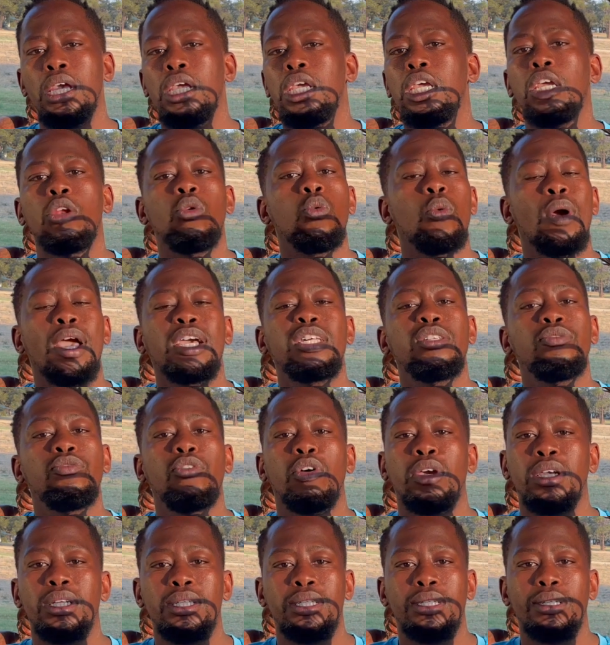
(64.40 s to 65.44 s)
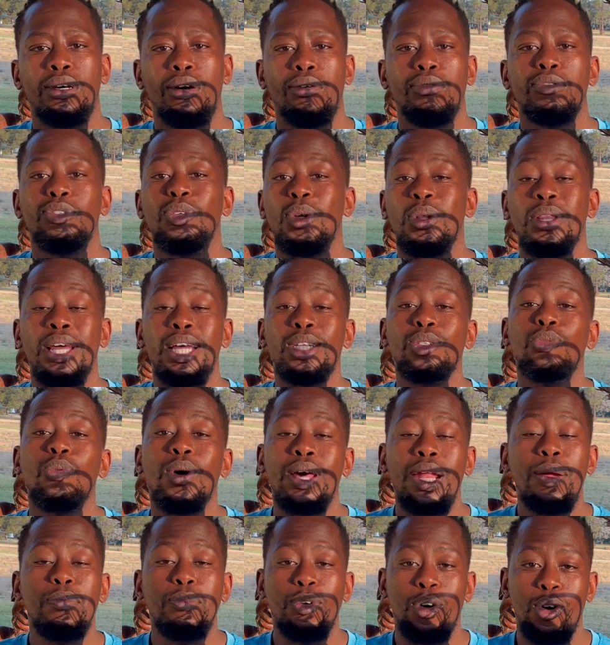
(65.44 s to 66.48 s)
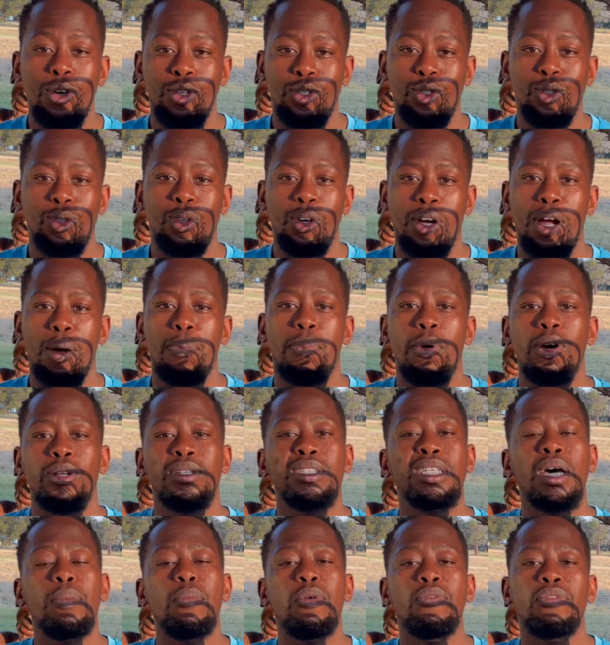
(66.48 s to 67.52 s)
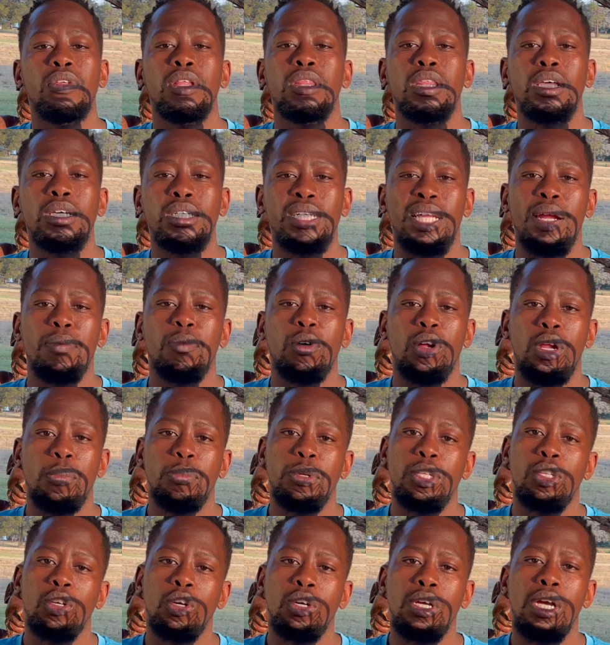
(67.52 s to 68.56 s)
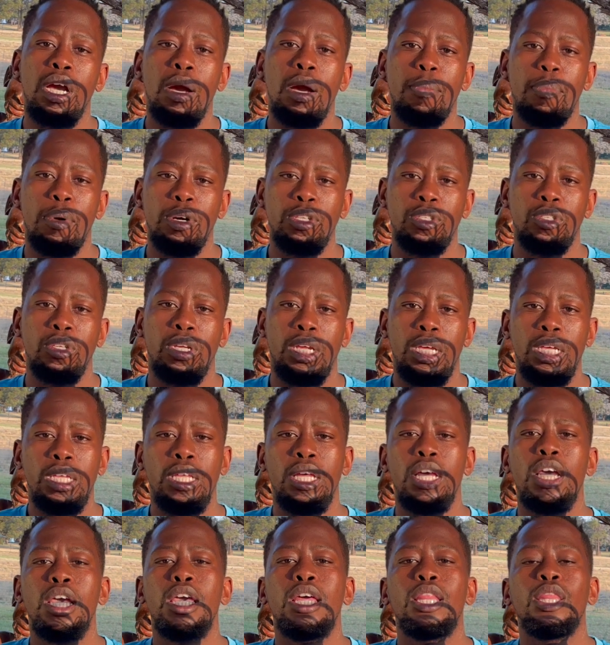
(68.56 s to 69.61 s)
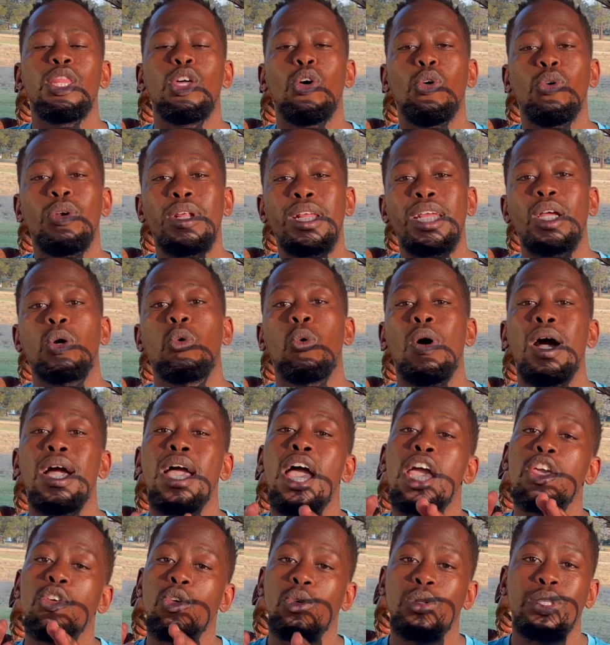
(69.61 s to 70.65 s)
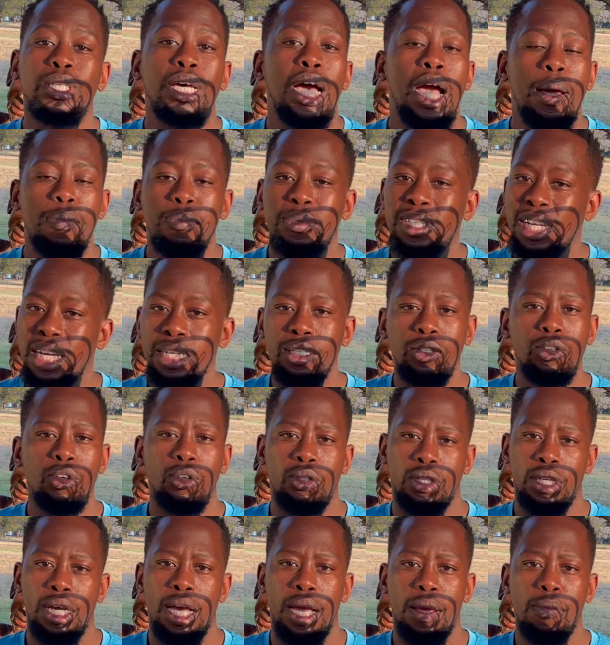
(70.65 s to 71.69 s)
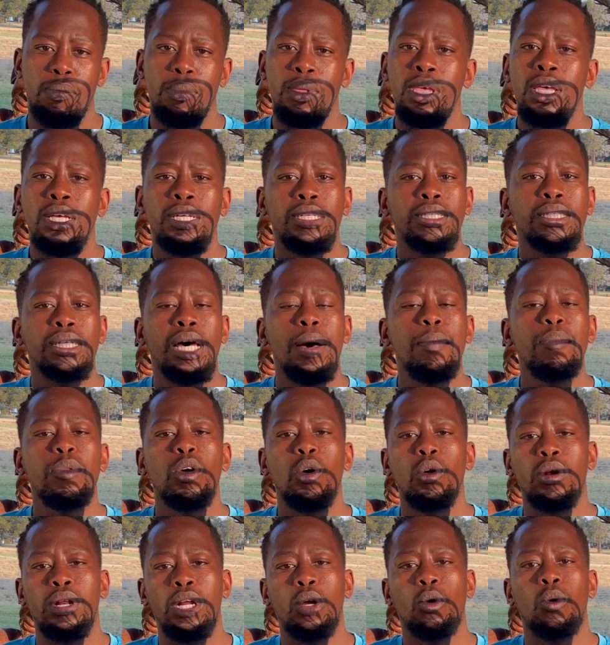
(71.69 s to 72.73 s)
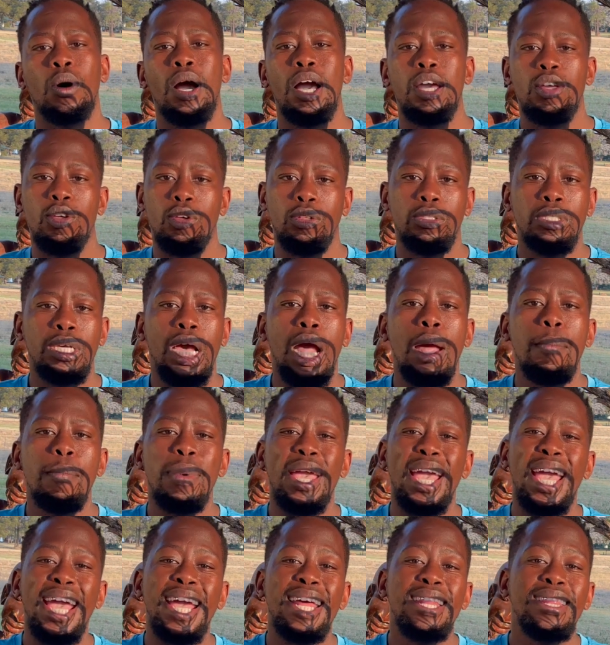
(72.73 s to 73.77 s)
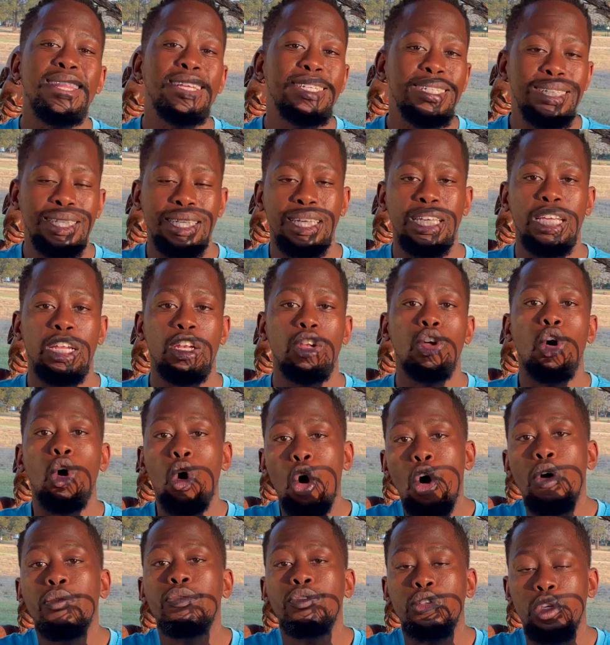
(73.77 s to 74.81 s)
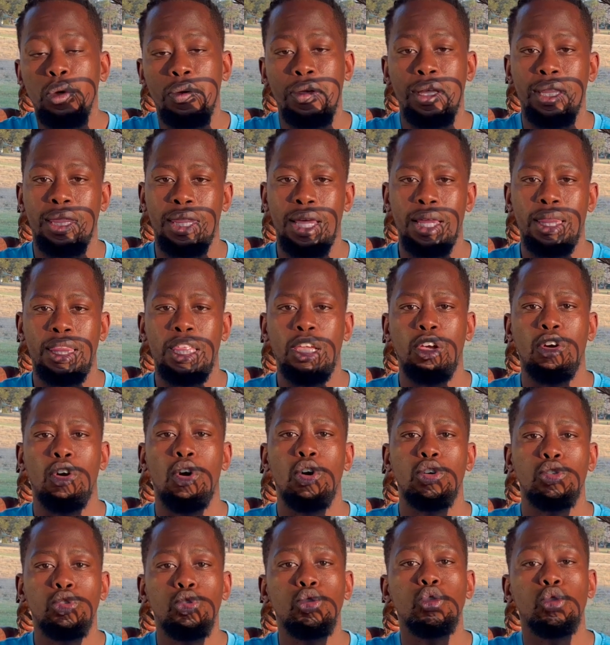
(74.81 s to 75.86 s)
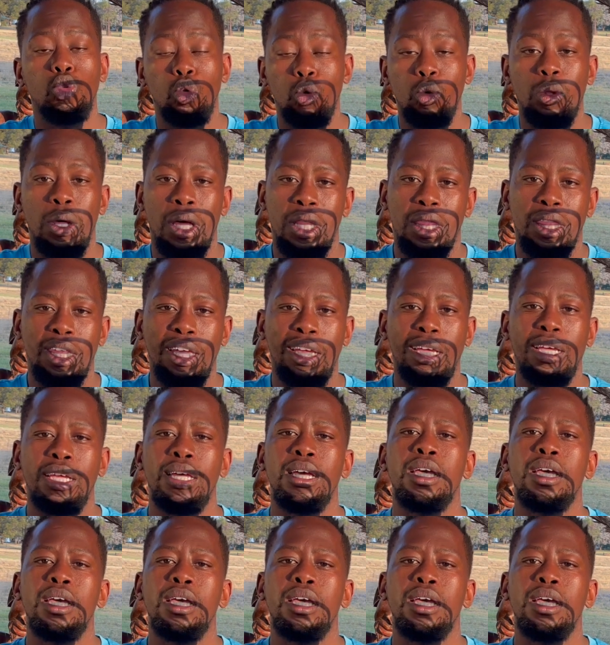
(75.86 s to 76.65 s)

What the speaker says: it works for itself. So that's what I'm going to talk about. Some of the things that I'm going to be talking about today, they will require your time, just your time. Some they will require your time and the skill of doing that thing or to do that thing.